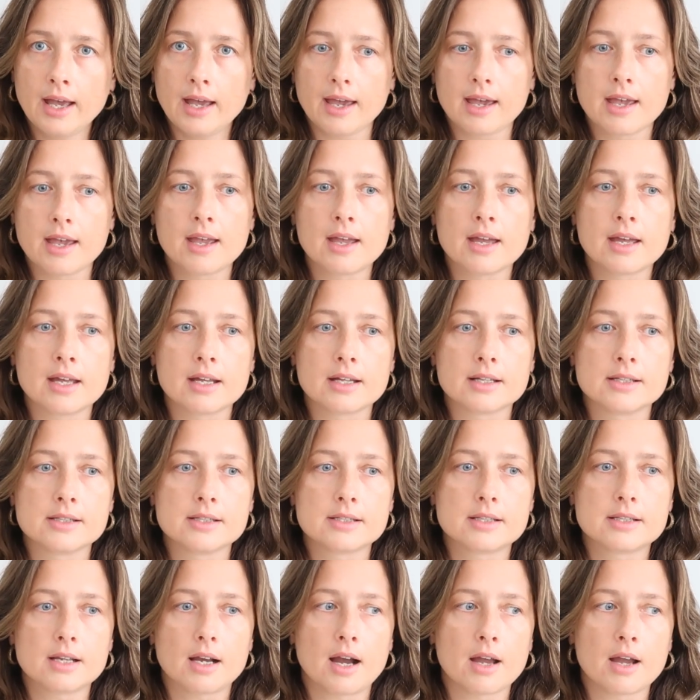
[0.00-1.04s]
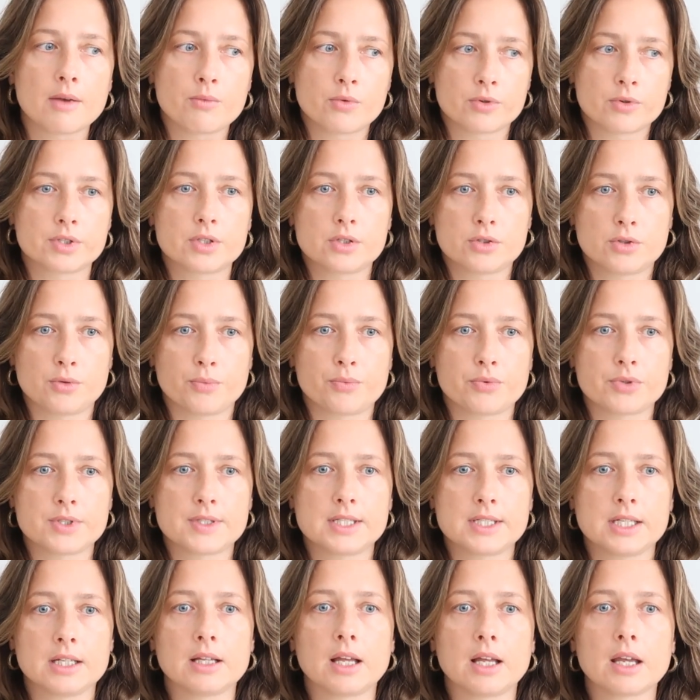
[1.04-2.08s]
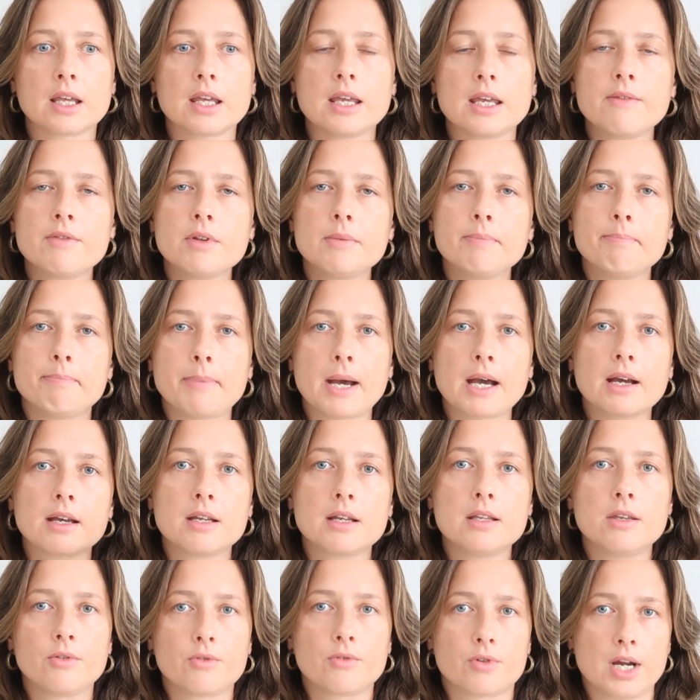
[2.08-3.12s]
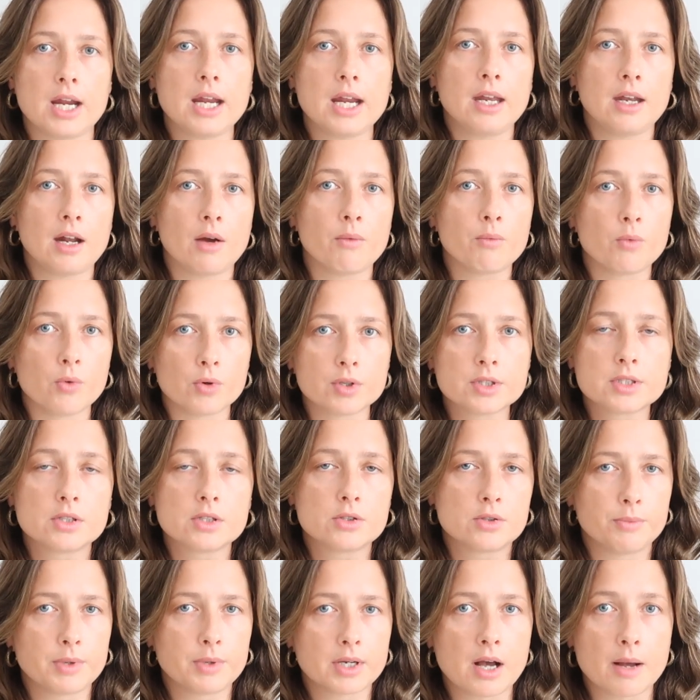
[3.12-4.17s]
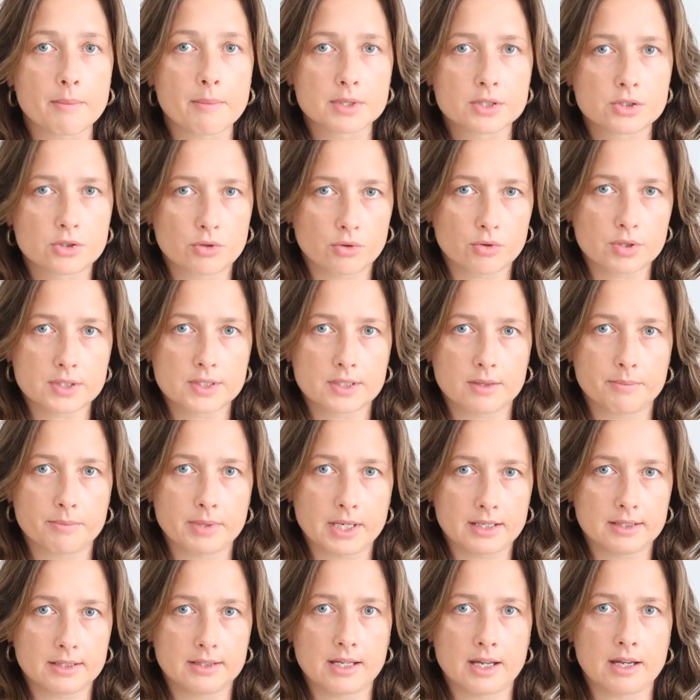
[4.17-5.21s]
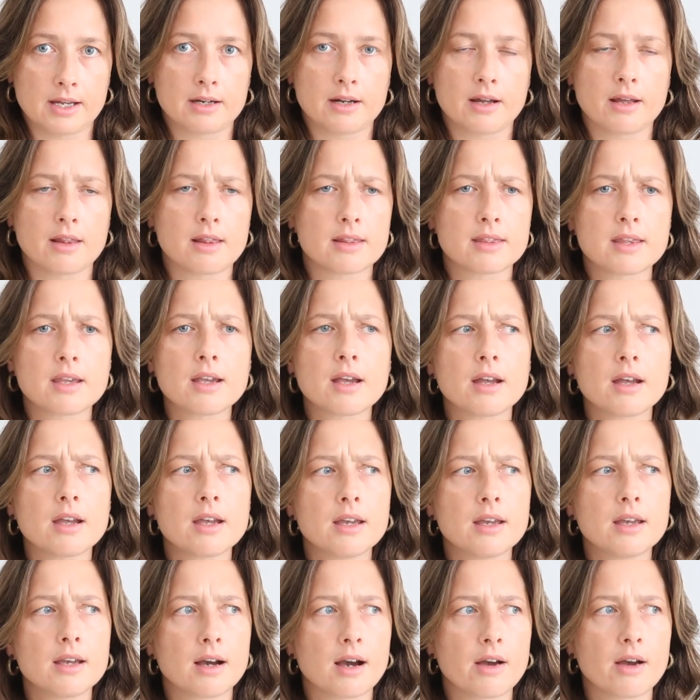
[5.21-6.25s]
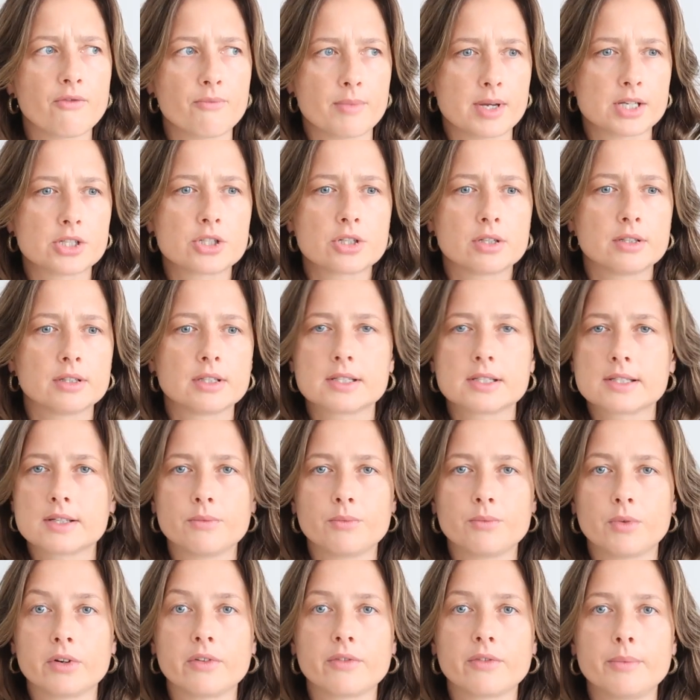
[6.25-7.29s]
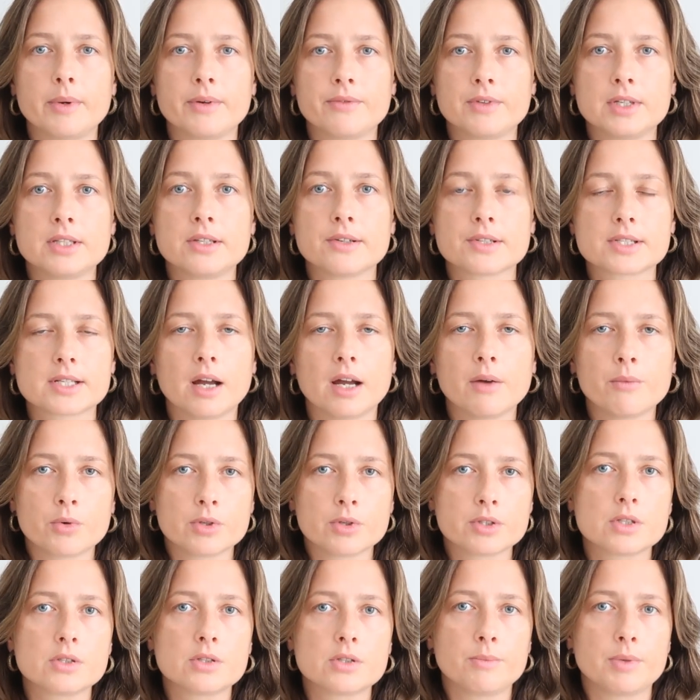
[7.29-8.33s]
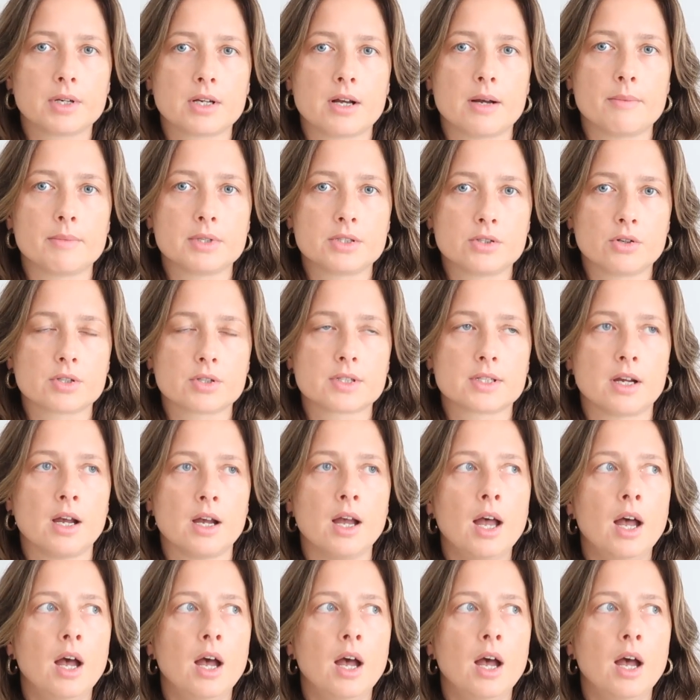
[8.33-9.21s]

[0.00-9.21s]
and I wanted to proceed. Like, even back in Ukraine, I wanted to become a doctor back then. I think I mentioned this in one of my videos. I wanted to become a doctor,